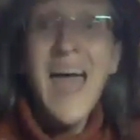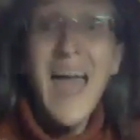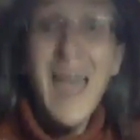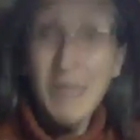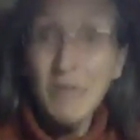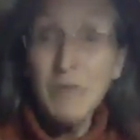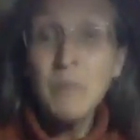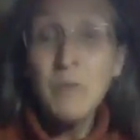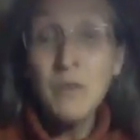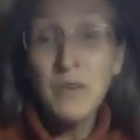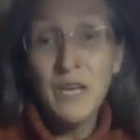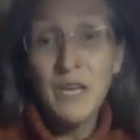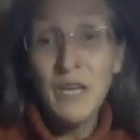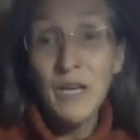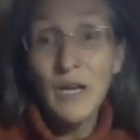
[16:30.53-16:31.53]

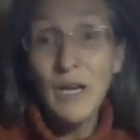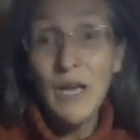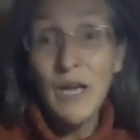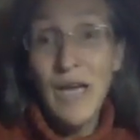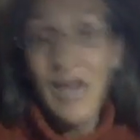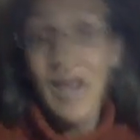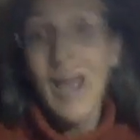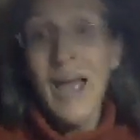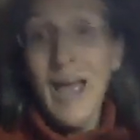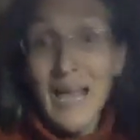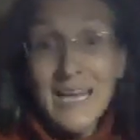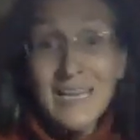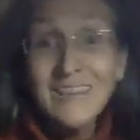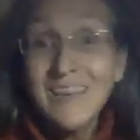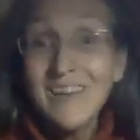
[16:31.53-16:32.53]
everybody
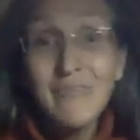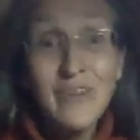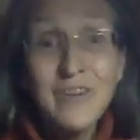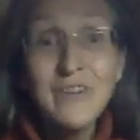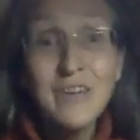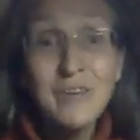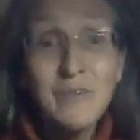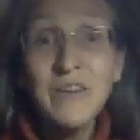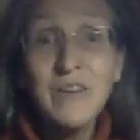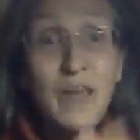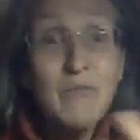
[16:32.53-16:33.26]
in different degrees.